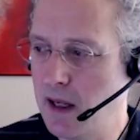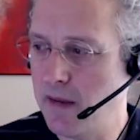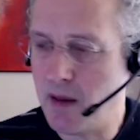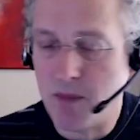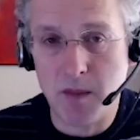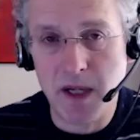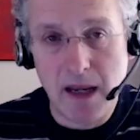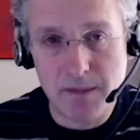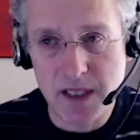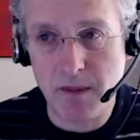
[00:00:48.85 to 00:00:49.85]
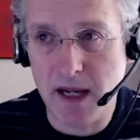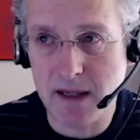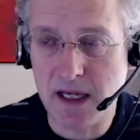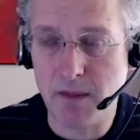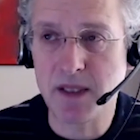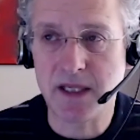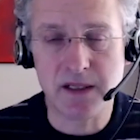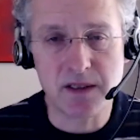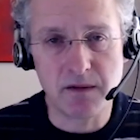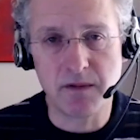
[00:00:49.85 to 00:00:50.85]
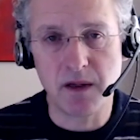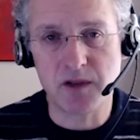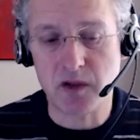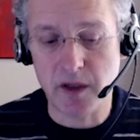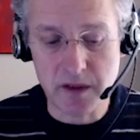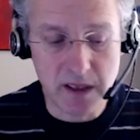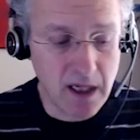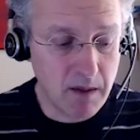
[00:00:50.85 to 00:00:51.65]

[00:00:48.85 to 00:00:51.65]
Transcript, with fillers: And that probably happens in about ten percent of, of strokes.